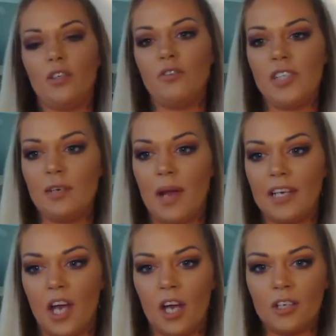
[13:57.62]
you've seen
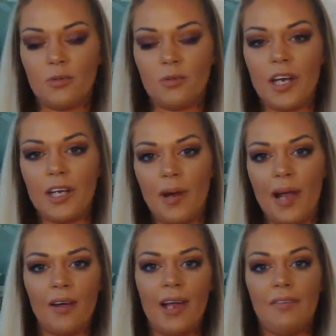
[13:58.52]
my dogs running
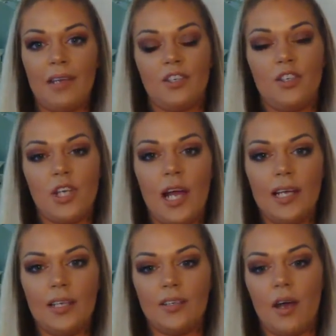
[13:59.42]
around. I have like
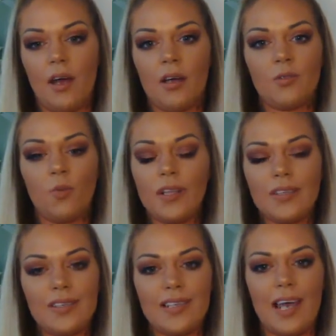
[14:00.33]
giant dogs.
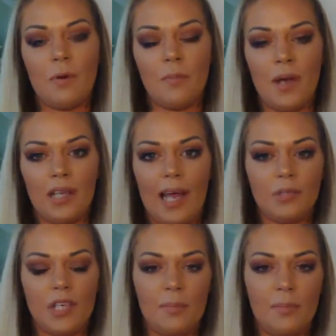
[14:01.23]
One step on my
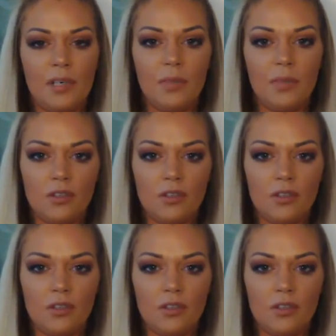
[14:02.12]
laptop and it'd be